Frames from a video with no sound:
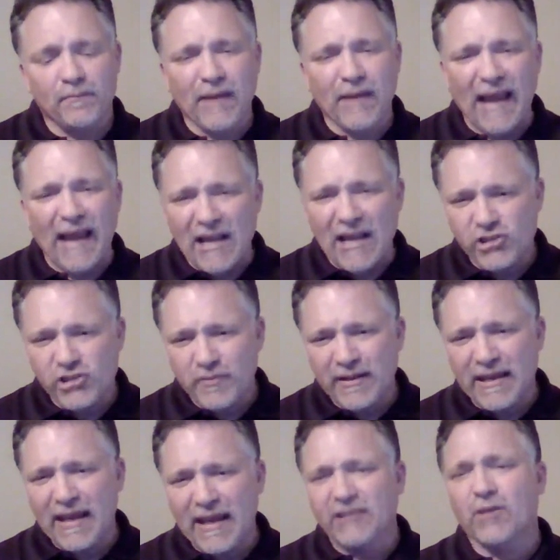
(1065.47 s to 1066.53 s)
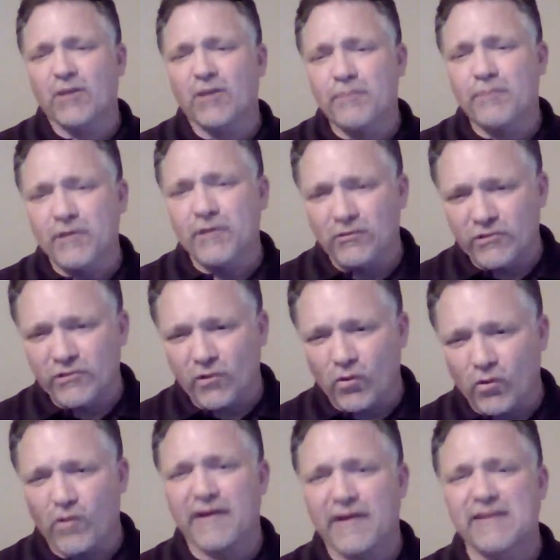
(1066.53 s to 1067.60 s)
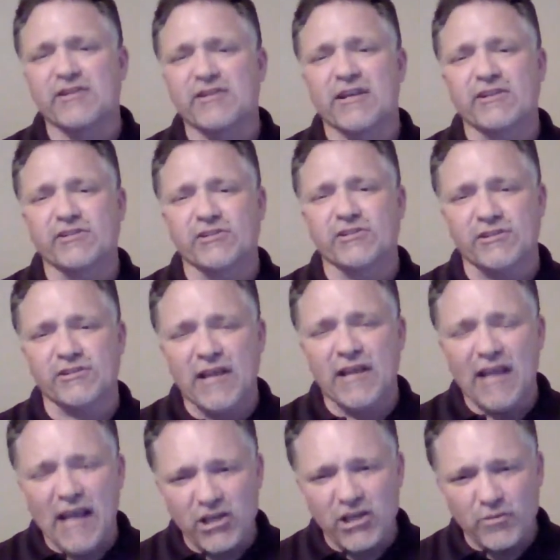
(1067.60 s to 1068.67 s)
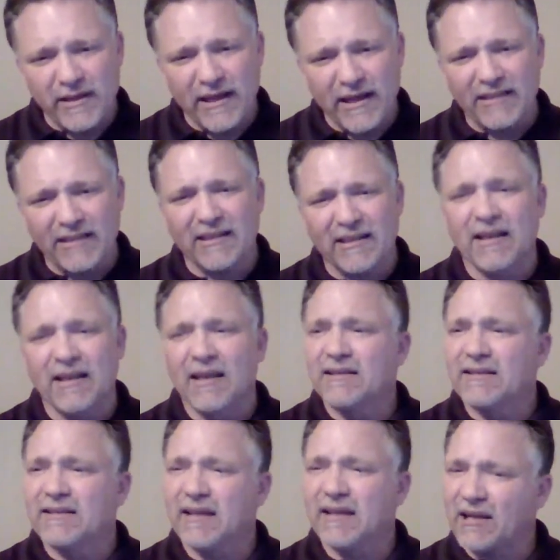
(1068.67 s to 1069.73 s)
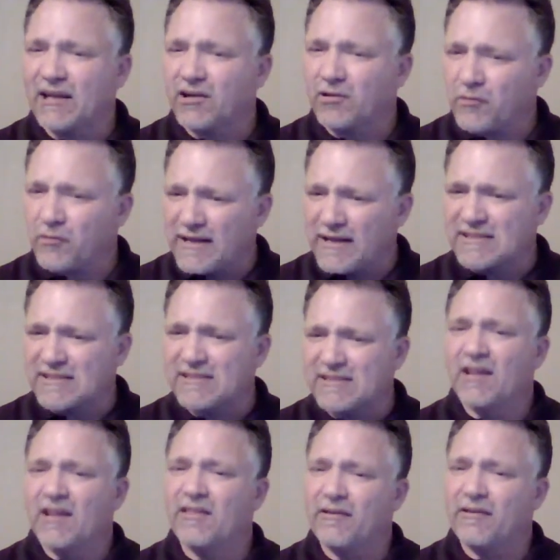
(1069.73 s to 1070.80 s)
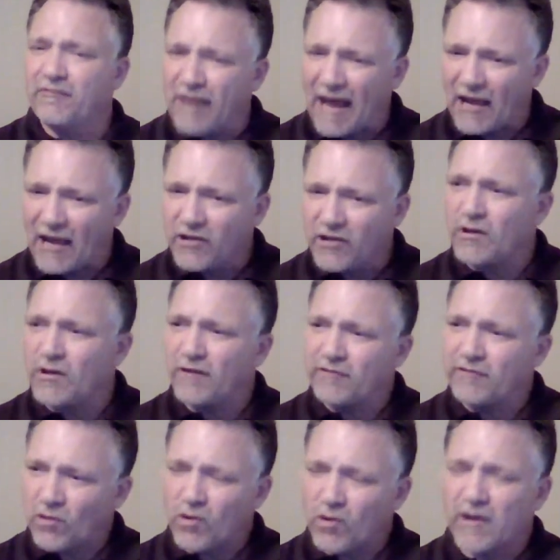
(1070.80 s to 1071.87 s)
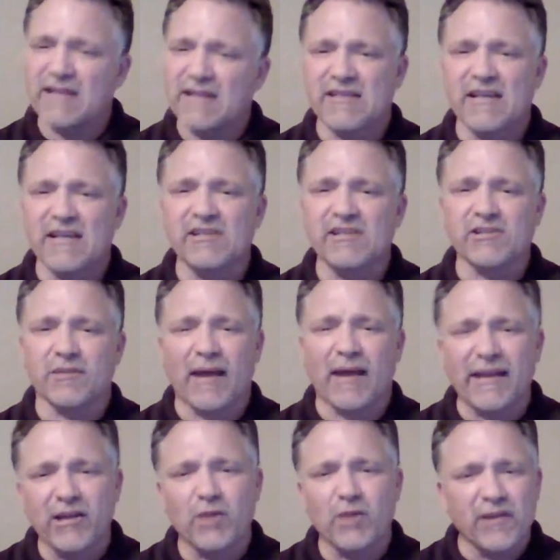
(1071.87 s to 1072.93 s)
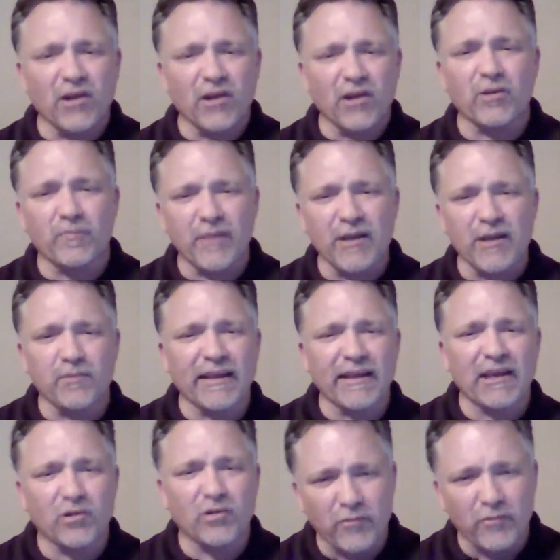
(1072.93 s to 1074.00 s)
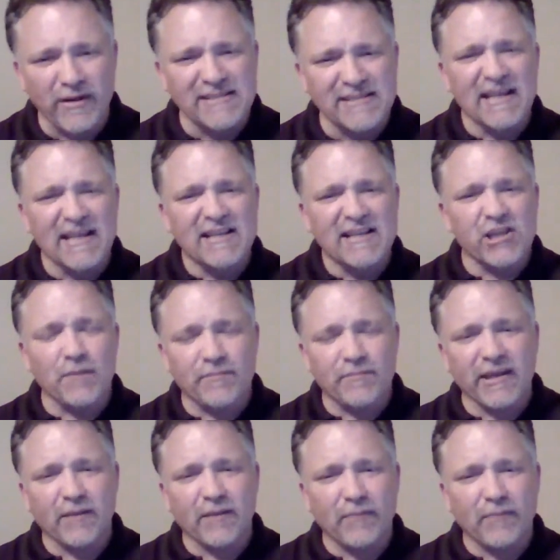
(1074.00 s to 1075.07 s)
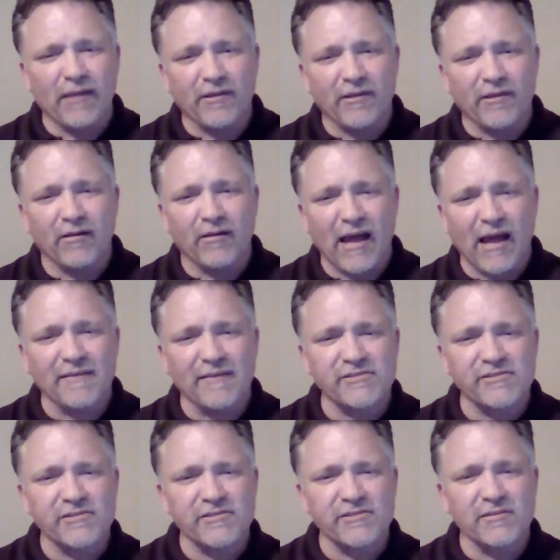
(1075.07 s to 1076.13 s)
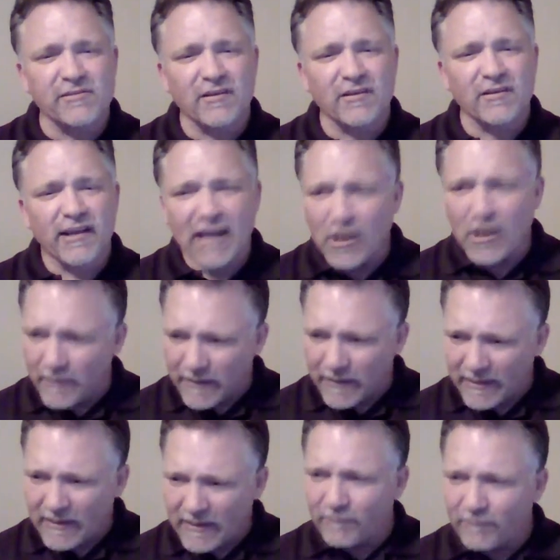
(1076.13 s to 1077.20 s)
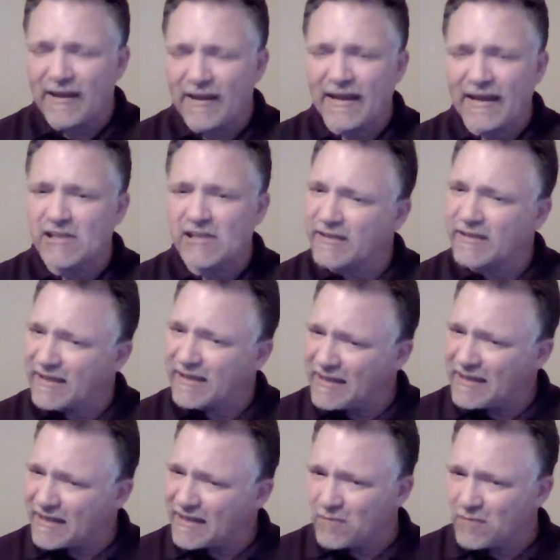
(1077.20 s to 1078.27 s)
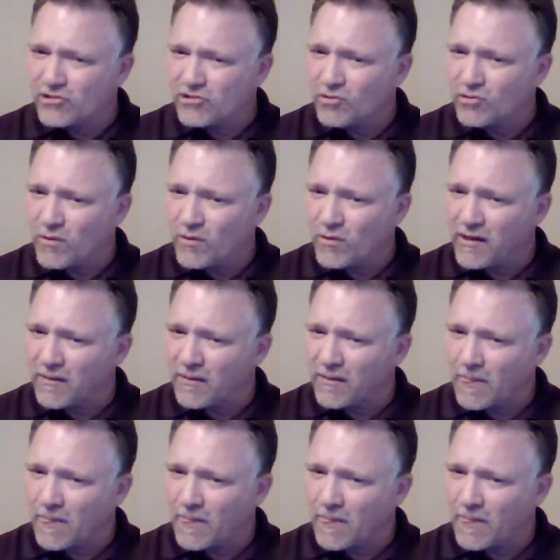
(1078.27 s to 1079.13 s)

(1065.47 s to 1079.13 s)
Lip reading: But as you begin to build your organizations and you begin to increase the value of your organization by helping other people increase something about their lives, helping them financially, again, it comes your way.